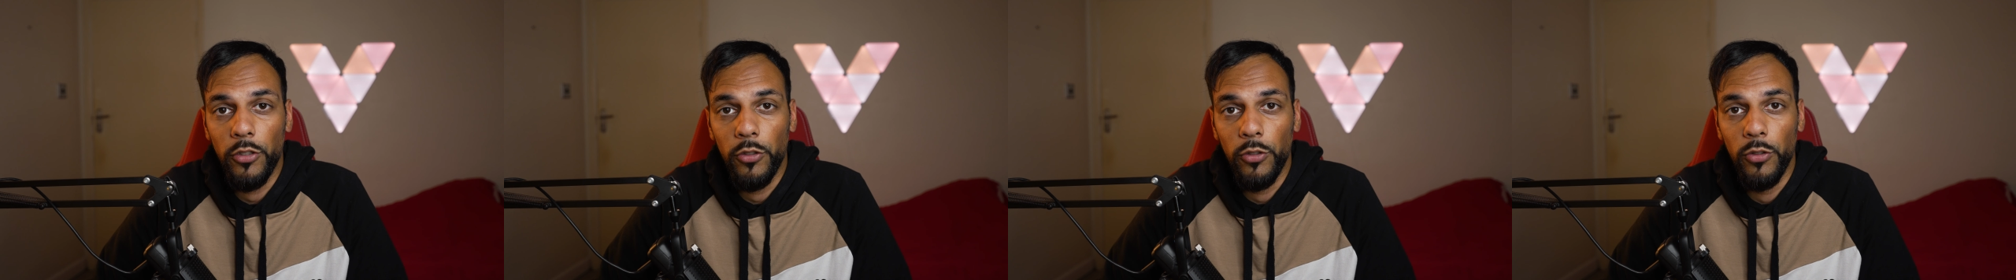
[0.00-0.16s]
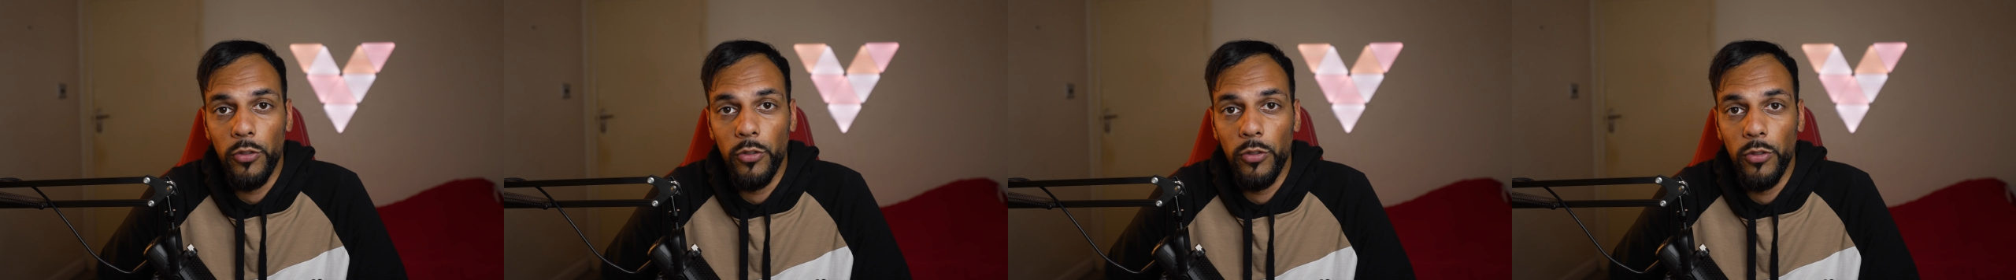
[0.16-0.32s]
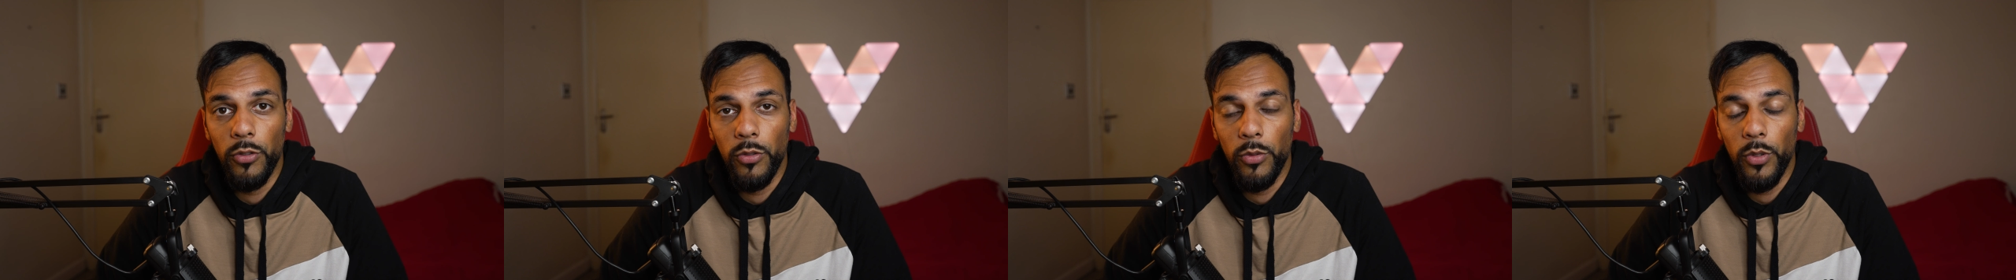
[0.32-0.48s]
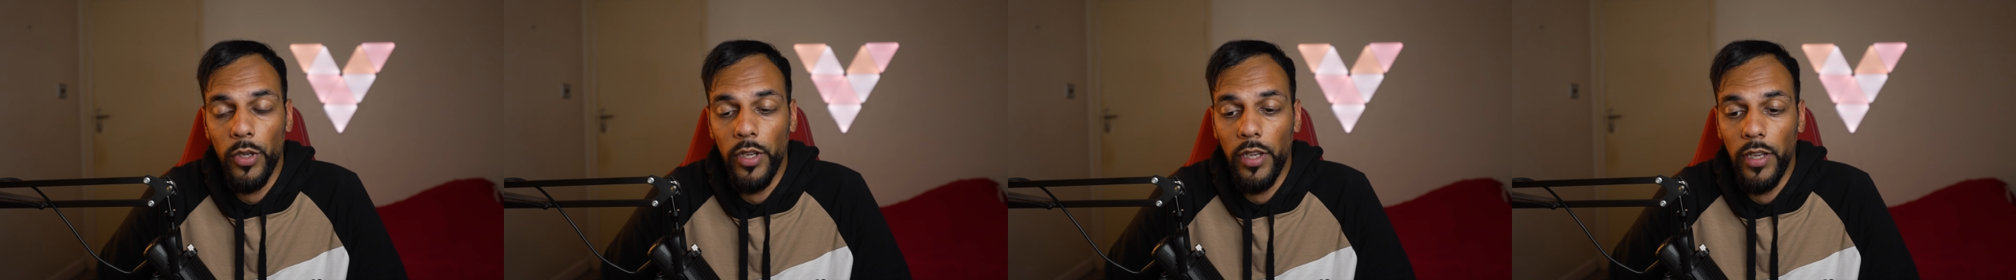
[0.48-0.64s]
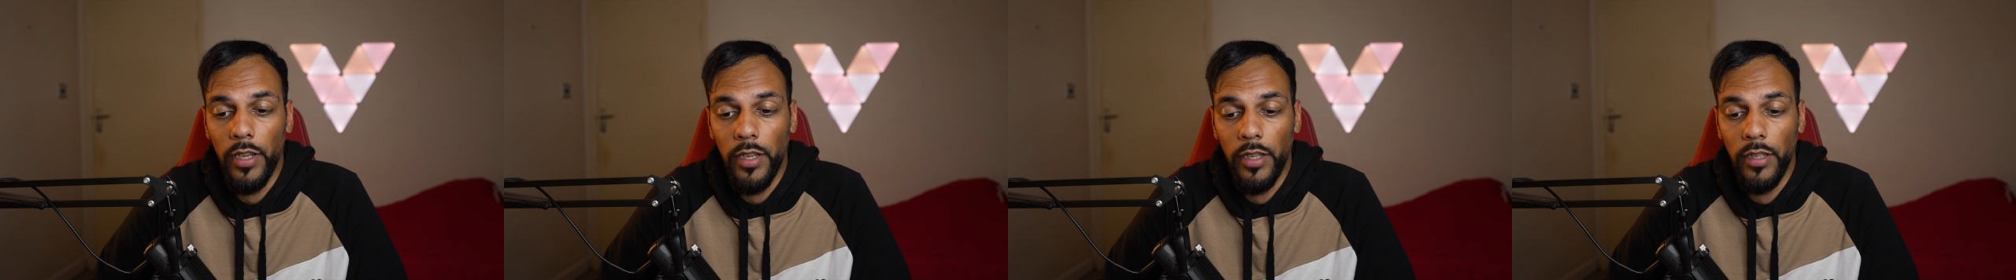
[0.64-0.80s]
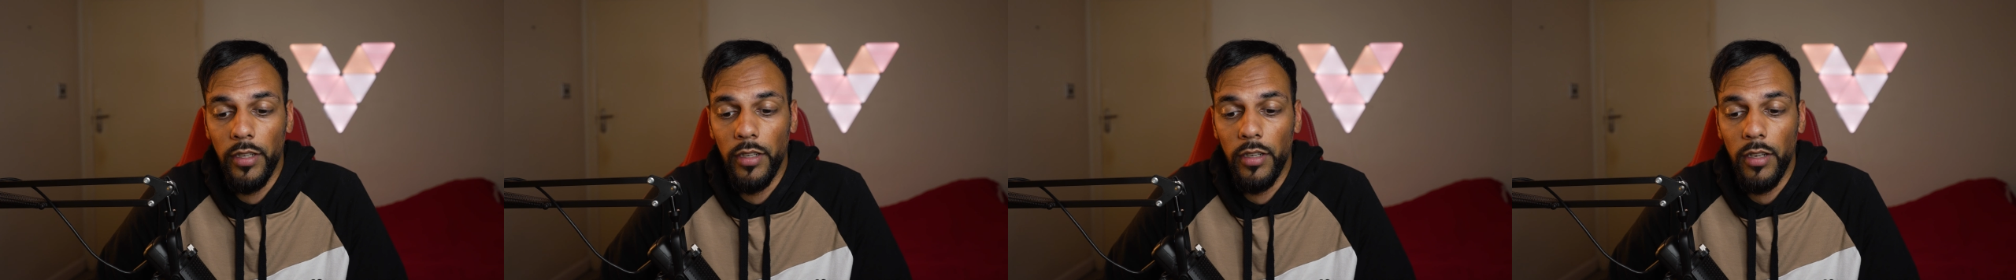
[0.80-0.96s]
to
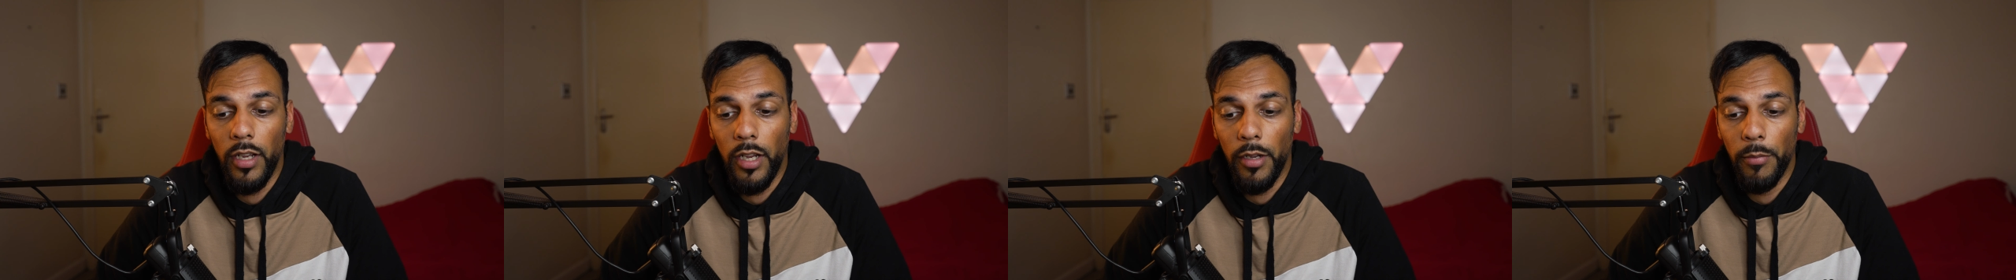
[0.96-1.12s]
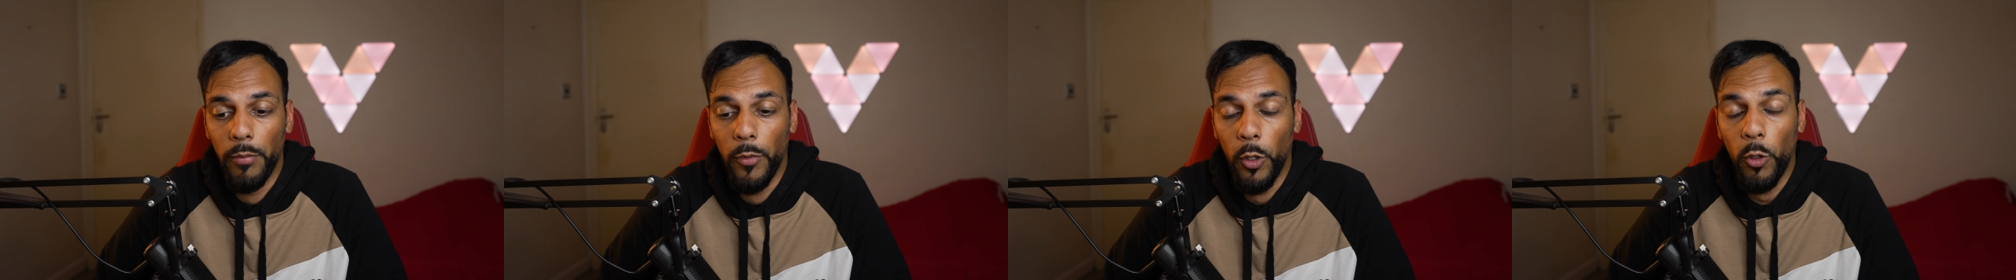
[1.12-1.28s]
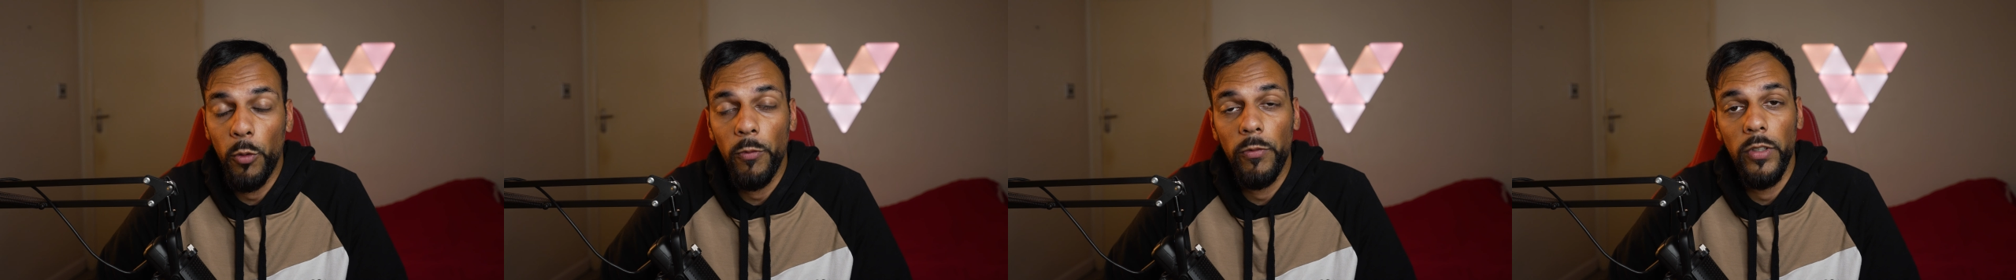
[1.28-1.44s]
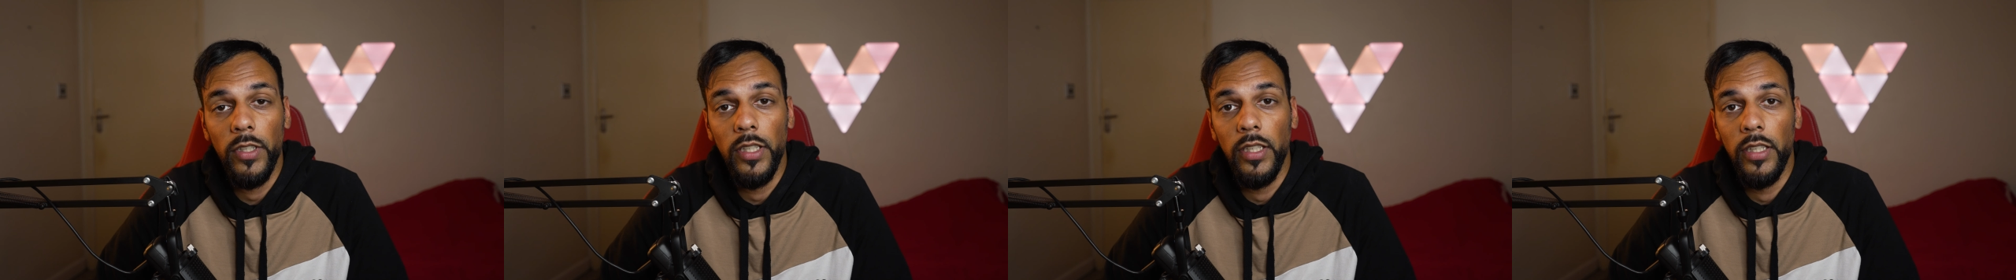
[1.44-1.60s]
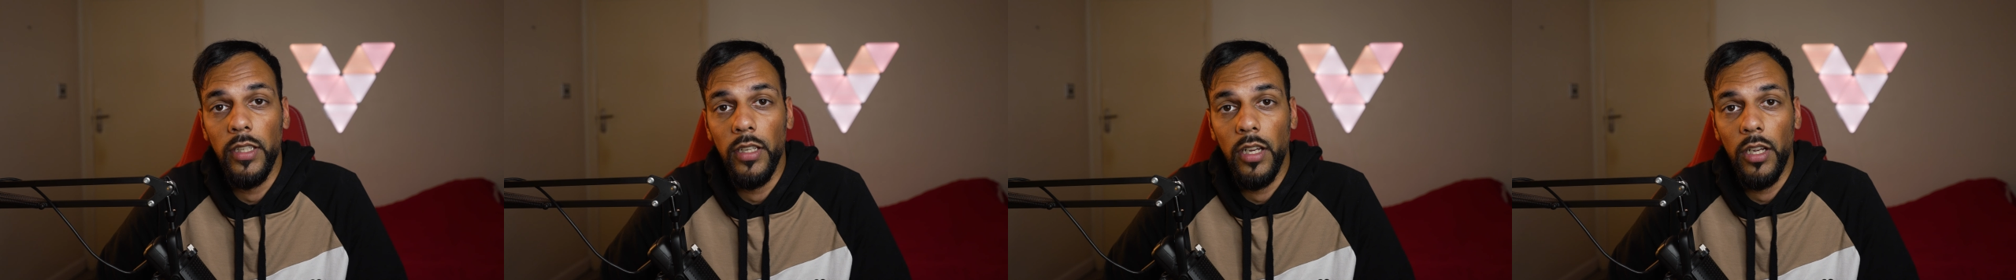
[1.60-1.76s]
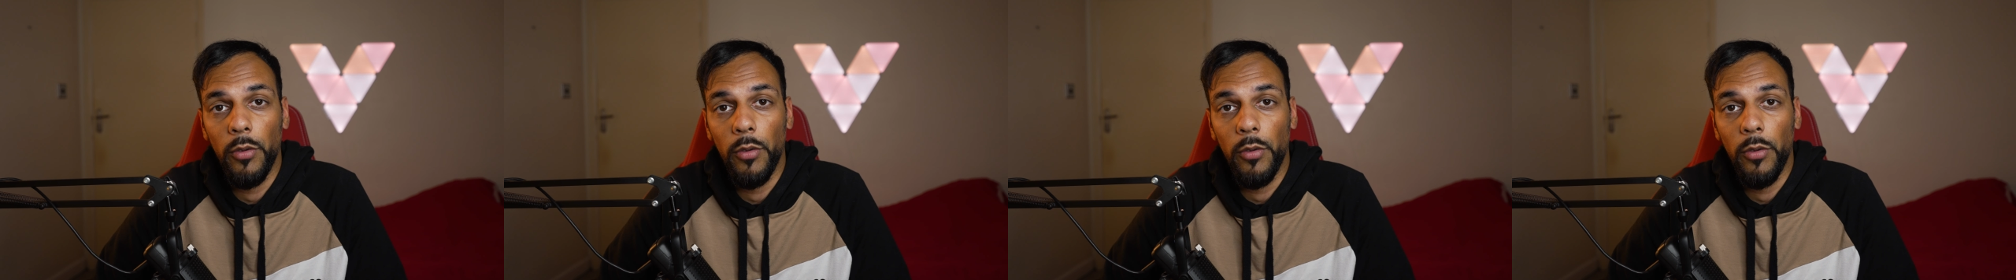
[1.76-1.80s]
and I'm hopefully